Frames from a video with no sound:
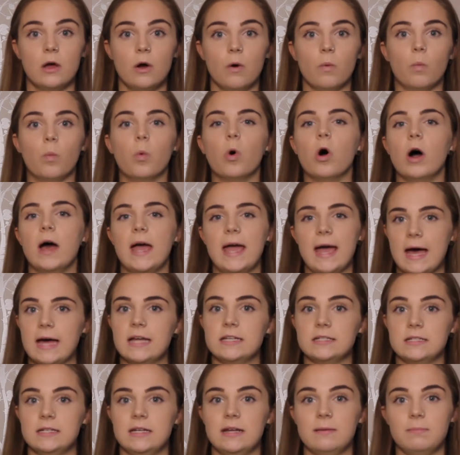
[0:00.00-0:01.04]
why
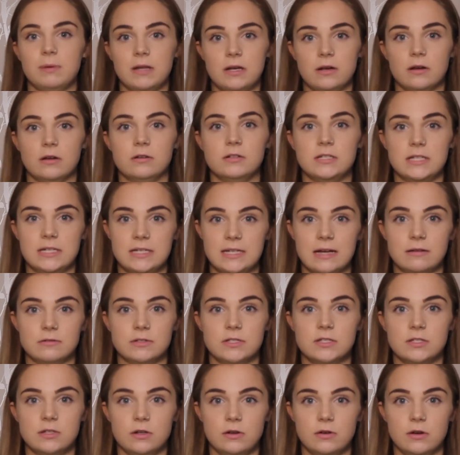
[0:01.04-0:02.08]
hadn't it been noted down
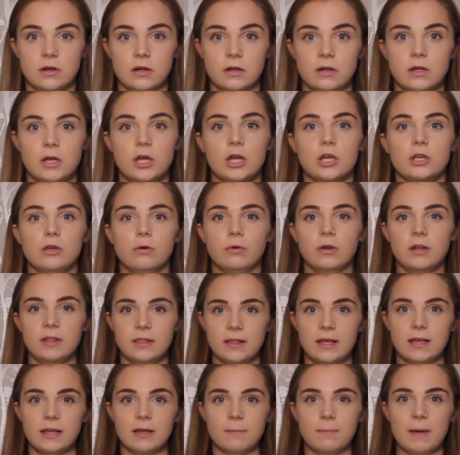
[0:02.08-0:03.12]
sooner? You want to
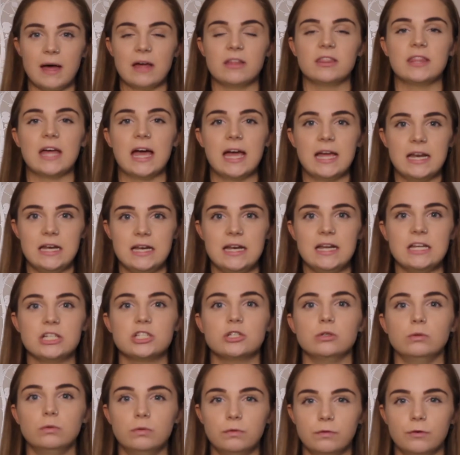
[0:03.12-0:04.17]
think about that
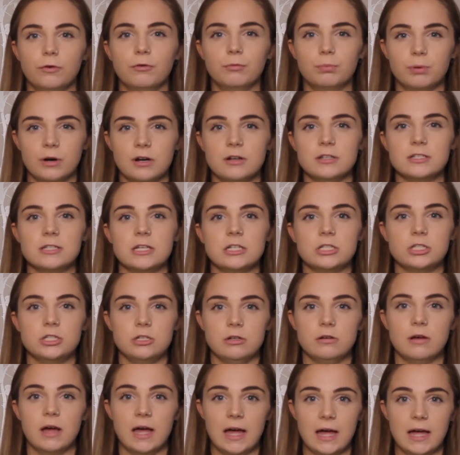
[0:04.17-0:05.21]
initial thought process
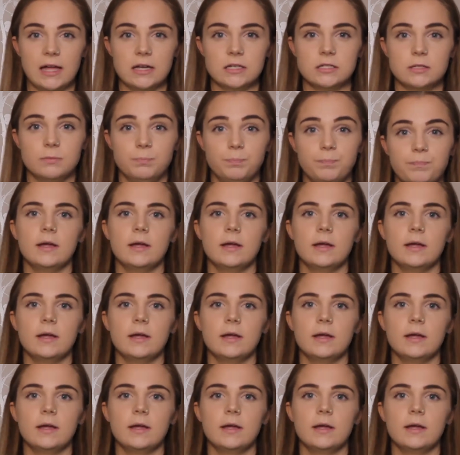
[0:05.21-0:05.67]
you had.